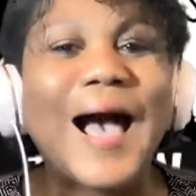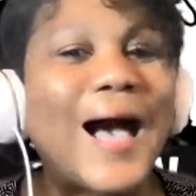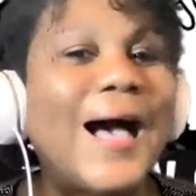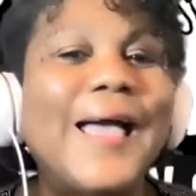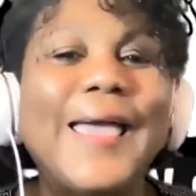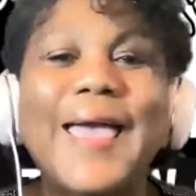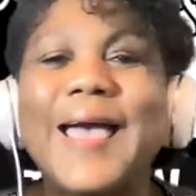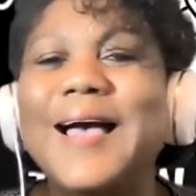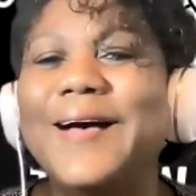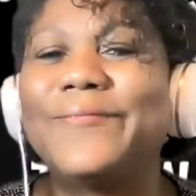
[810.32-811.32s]
I
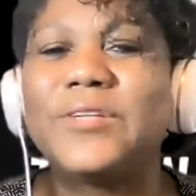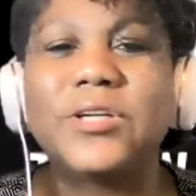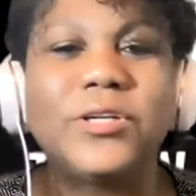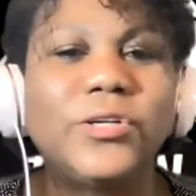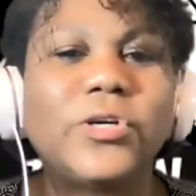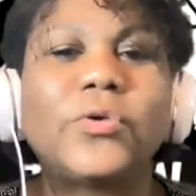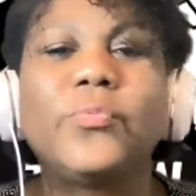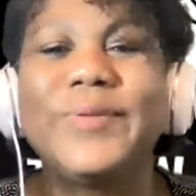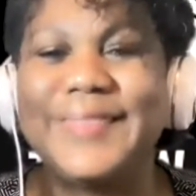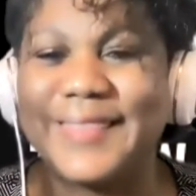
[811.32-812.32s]
have to look
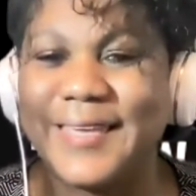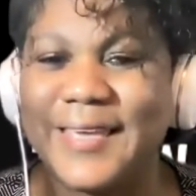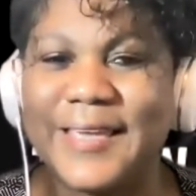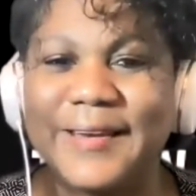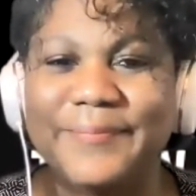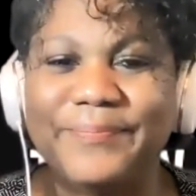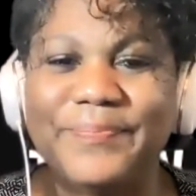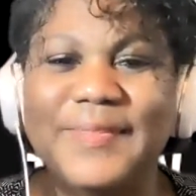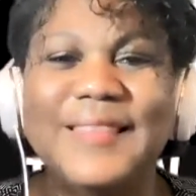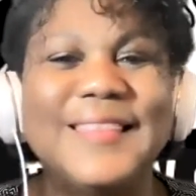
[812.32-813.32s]
within.
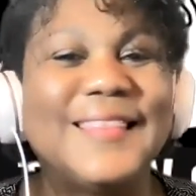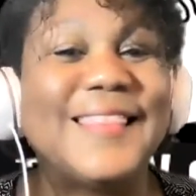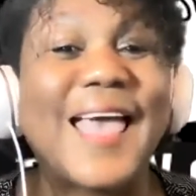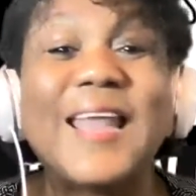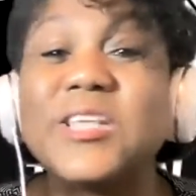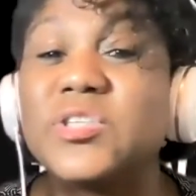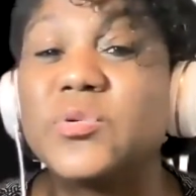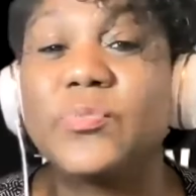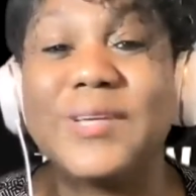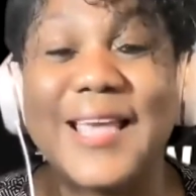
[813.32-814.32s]
That is
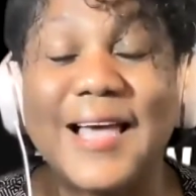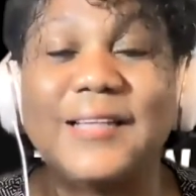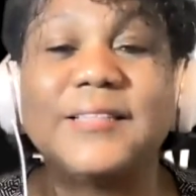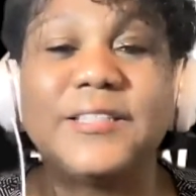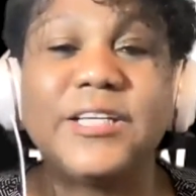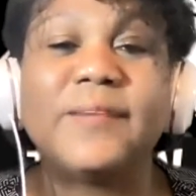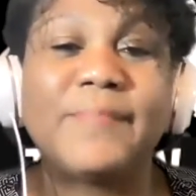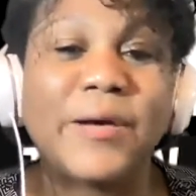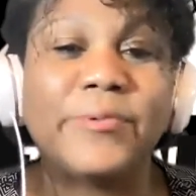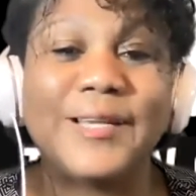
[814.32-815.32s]
the reality of
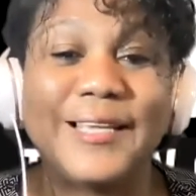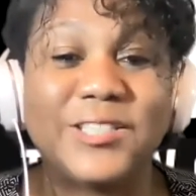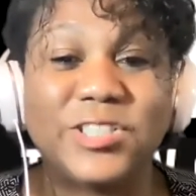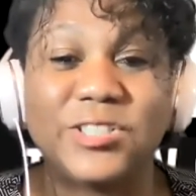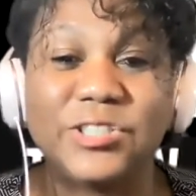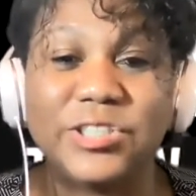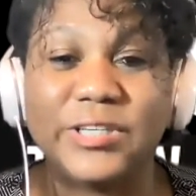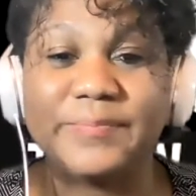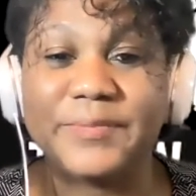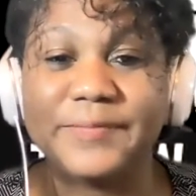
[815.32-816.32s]
my
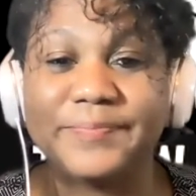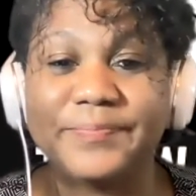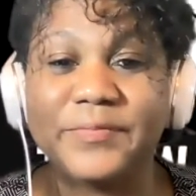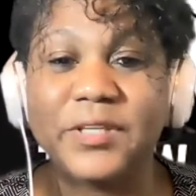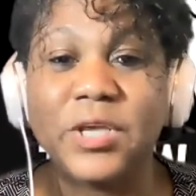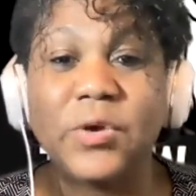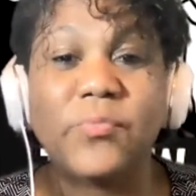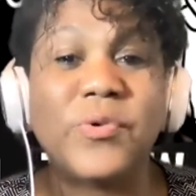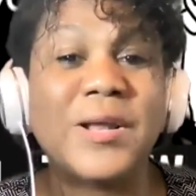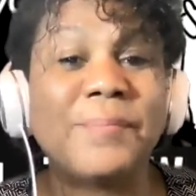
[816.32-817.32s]
relationships.
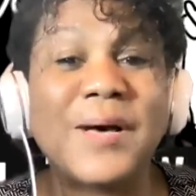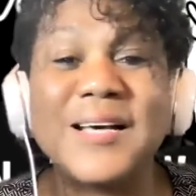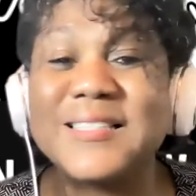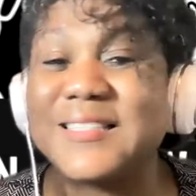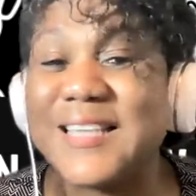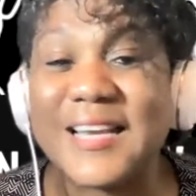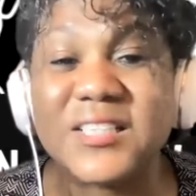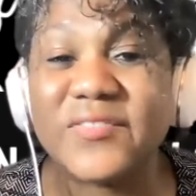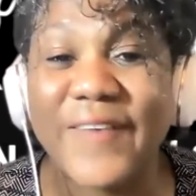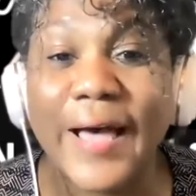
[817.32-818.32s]
When I'm
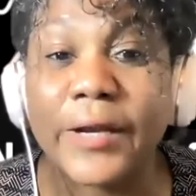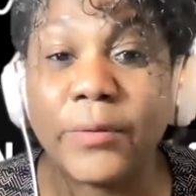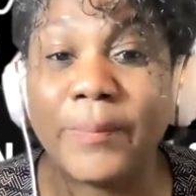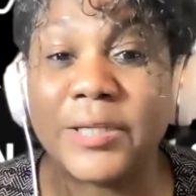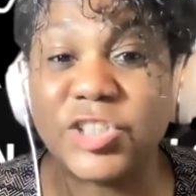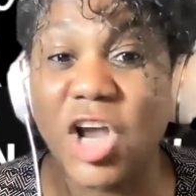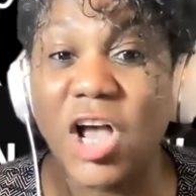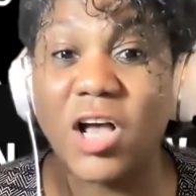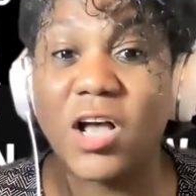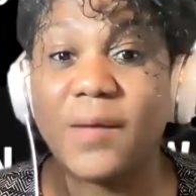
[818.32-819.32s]
unsatisfied on my
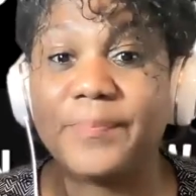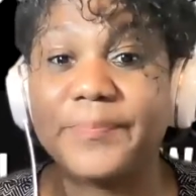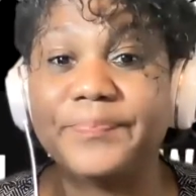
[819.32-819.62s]
job,